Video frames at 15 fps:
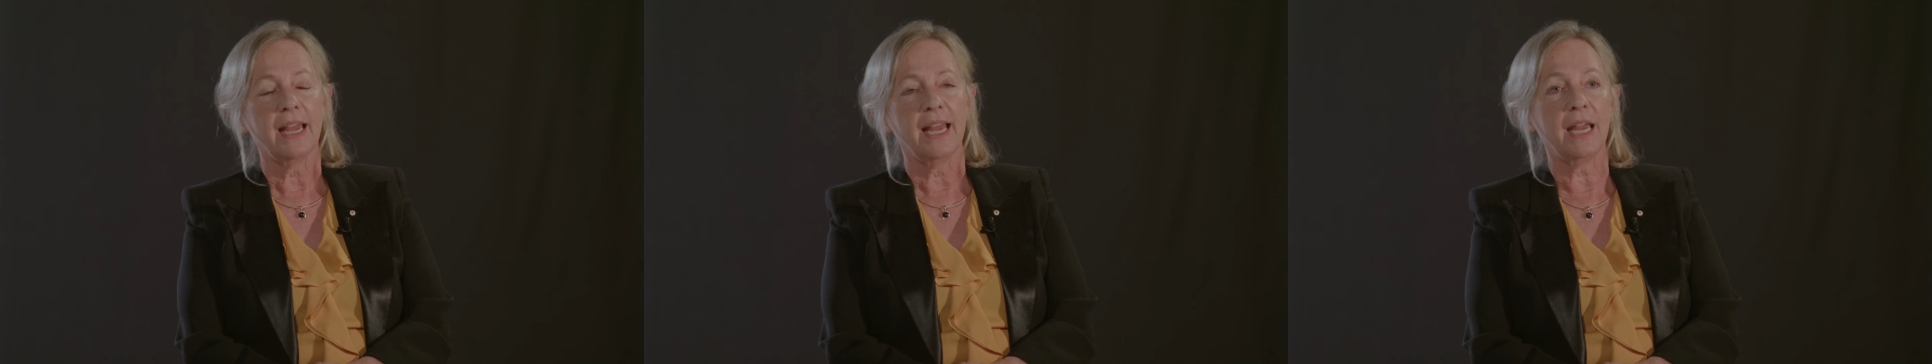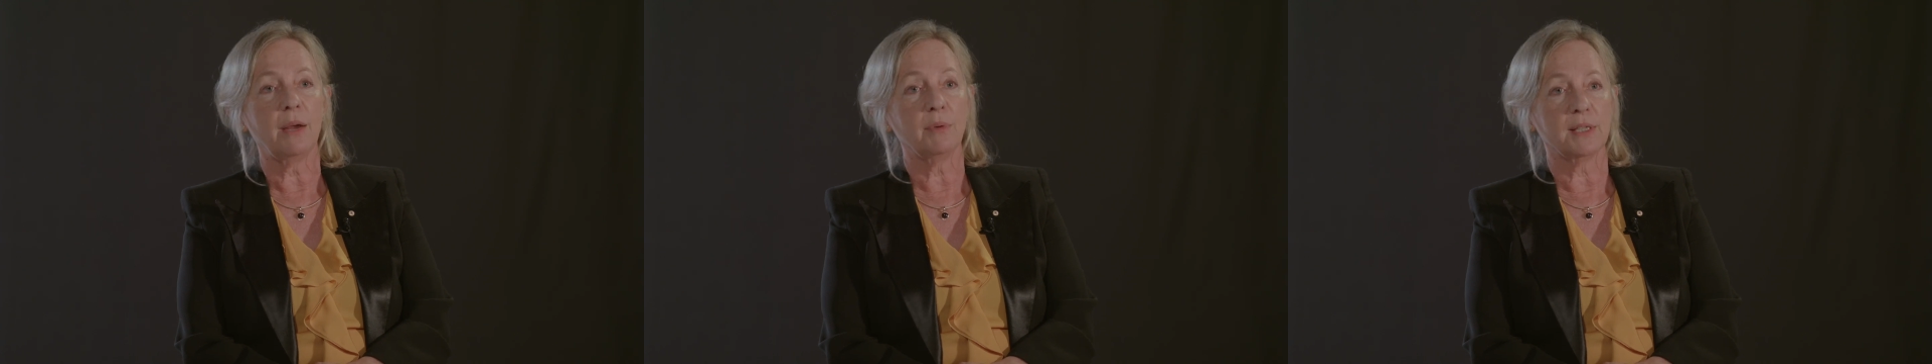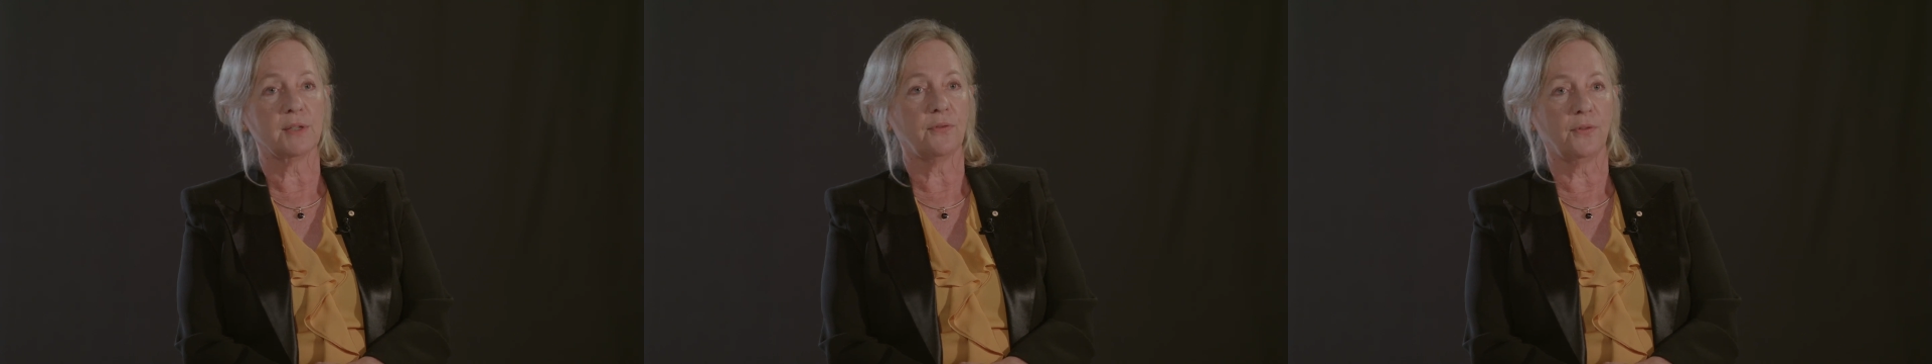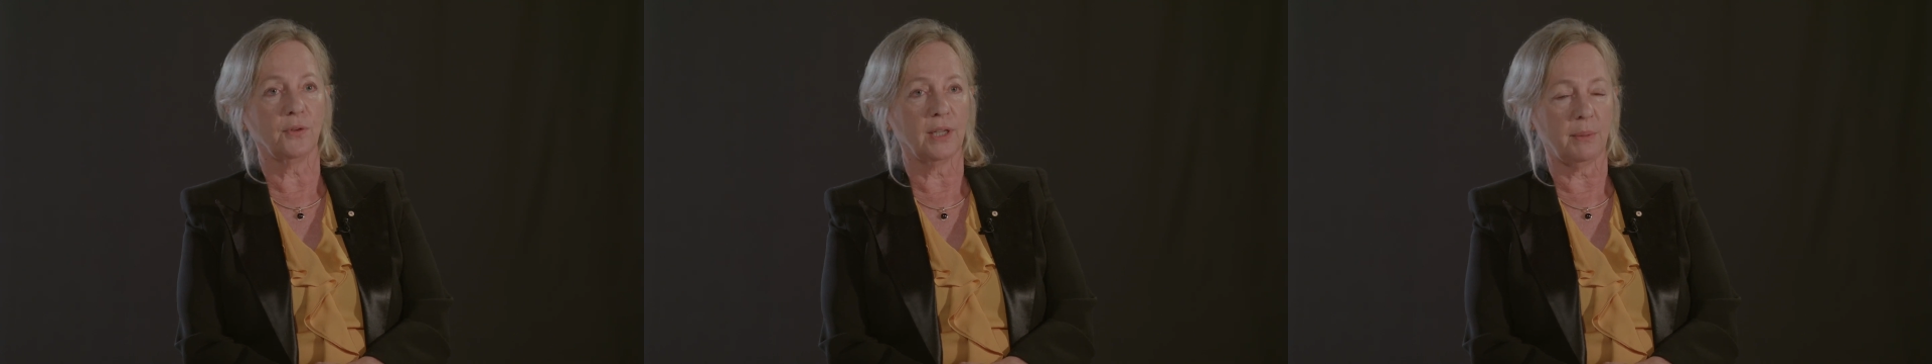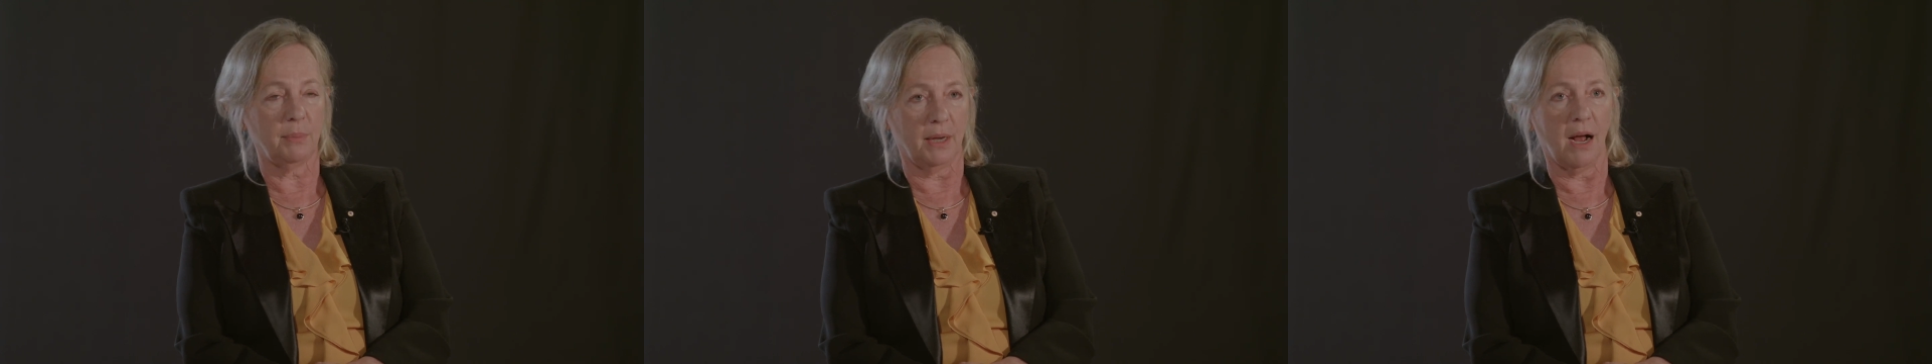he was
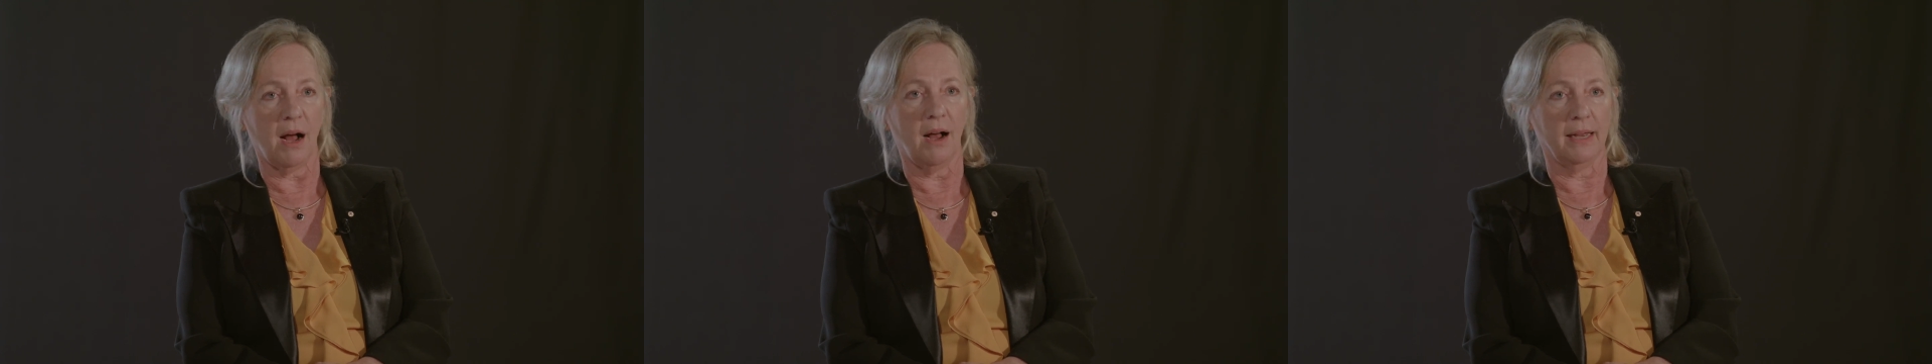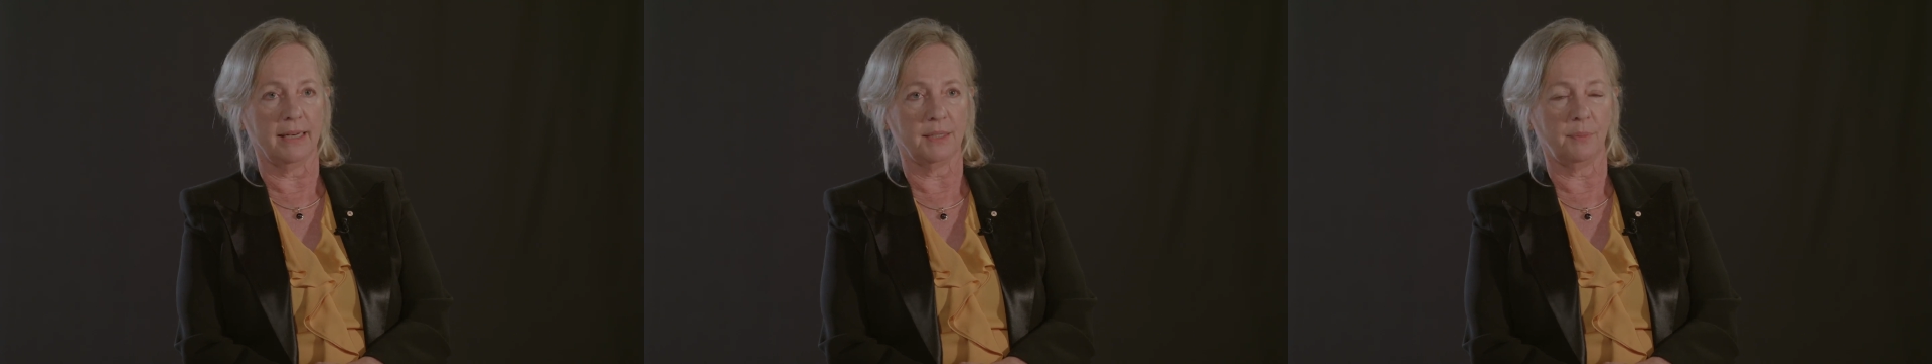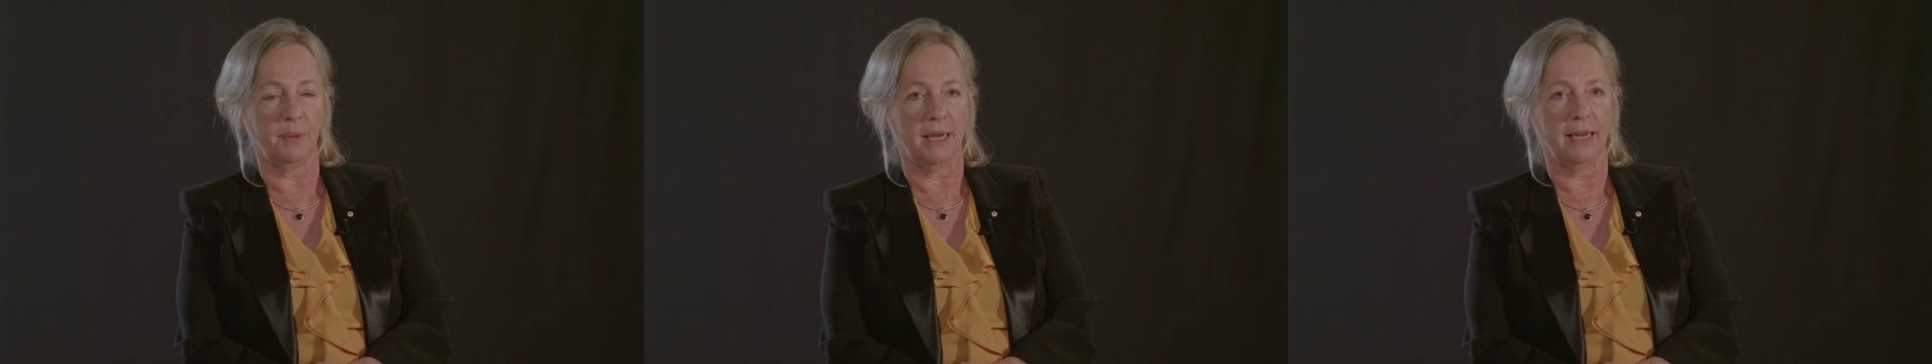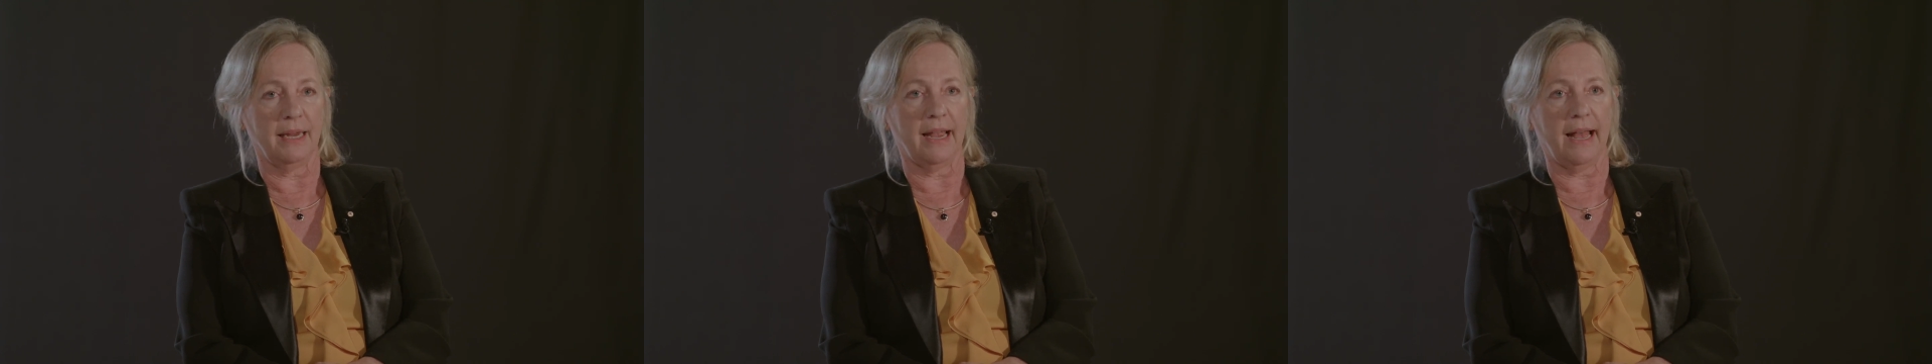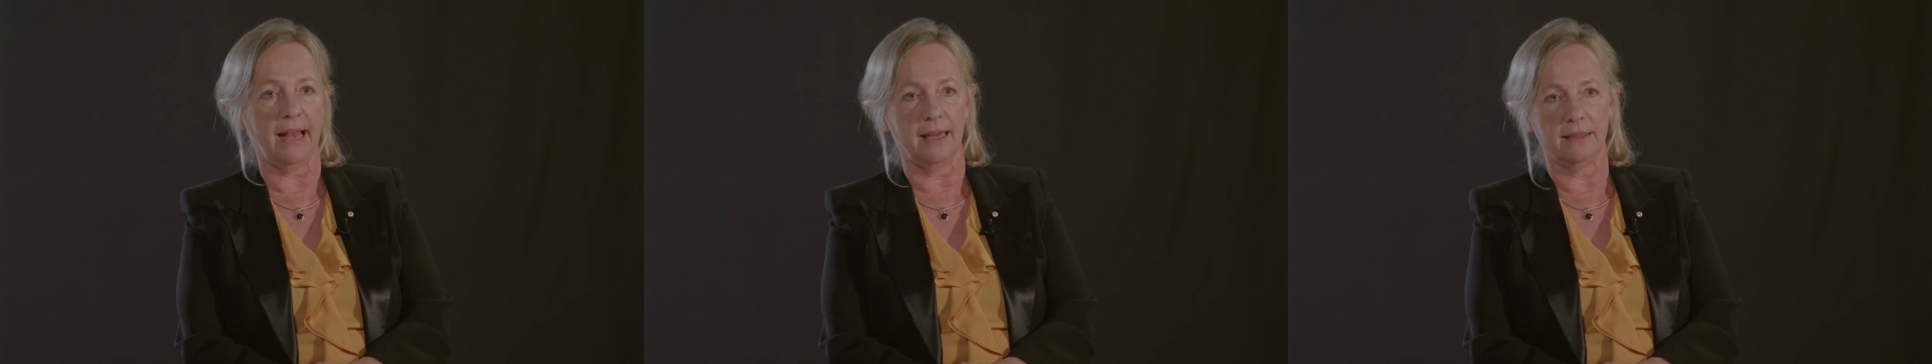fully behind
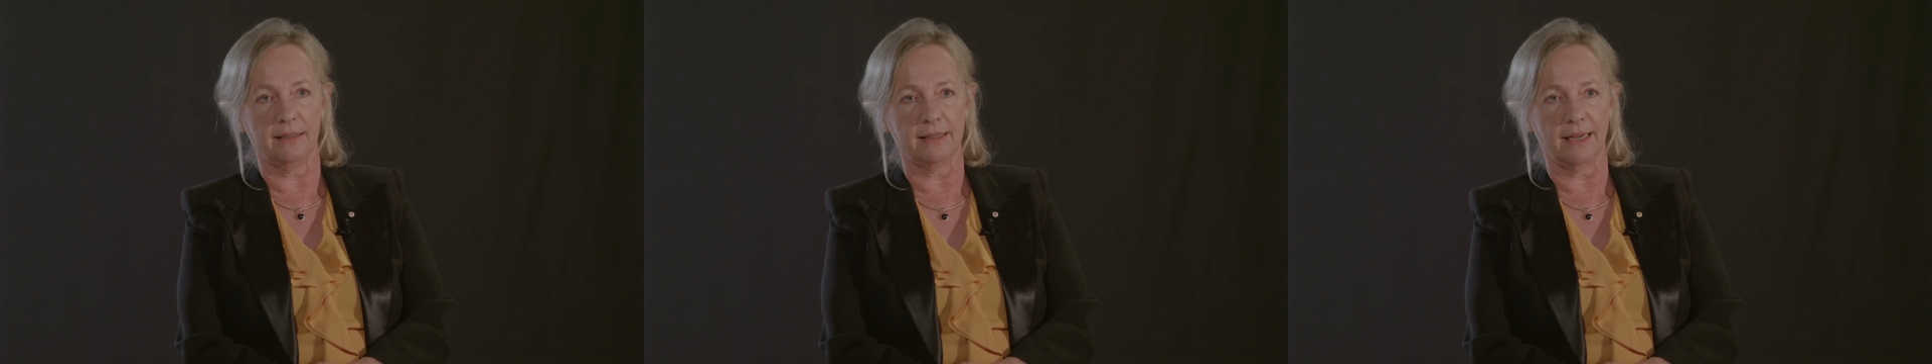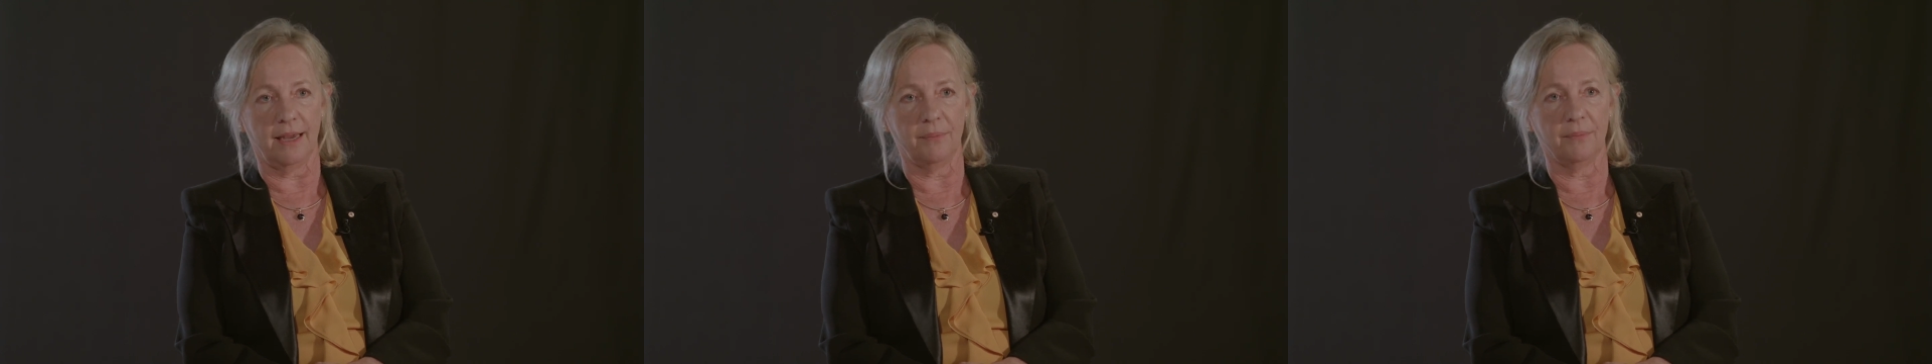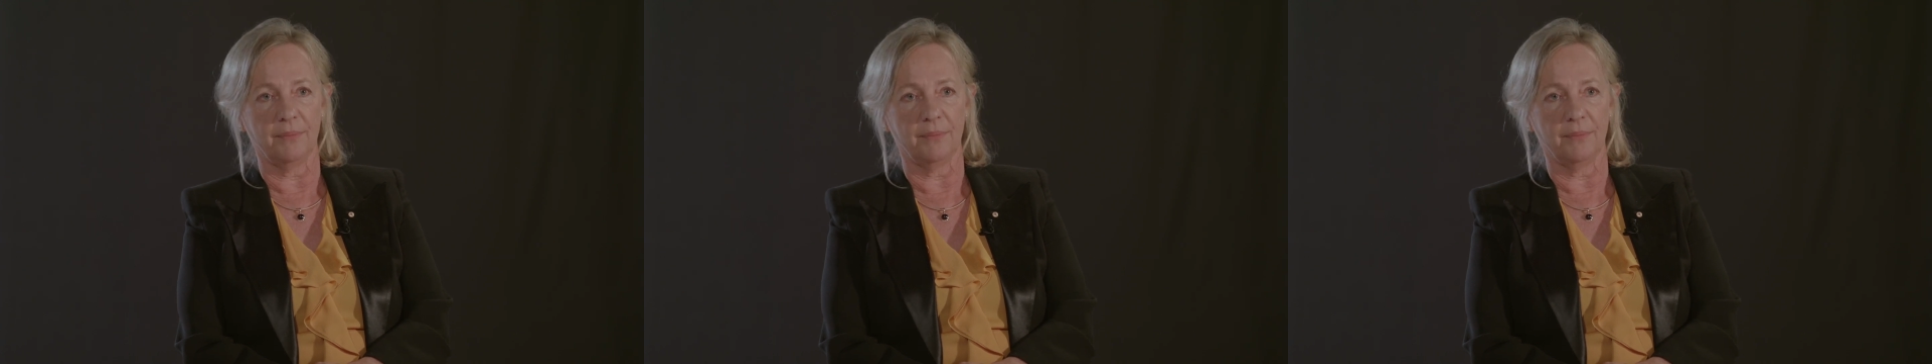me and